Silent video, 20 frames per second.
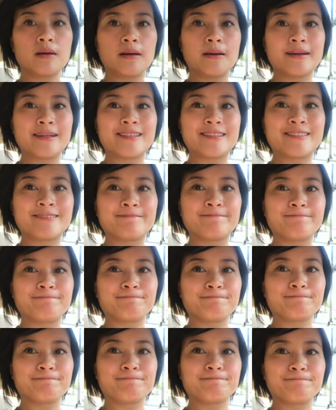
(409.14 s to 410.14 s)

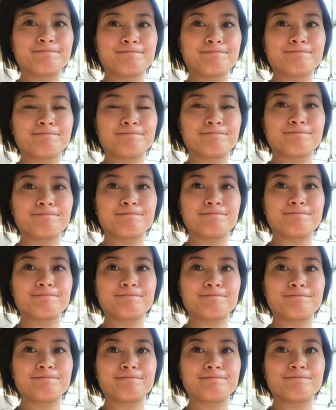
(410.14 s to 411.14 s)

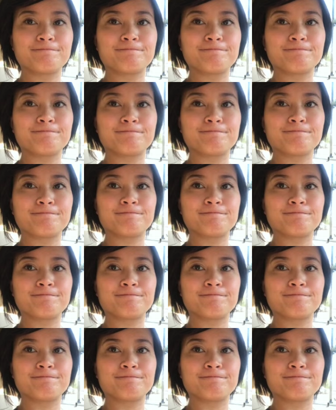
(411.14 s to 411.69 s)
(no one is talking)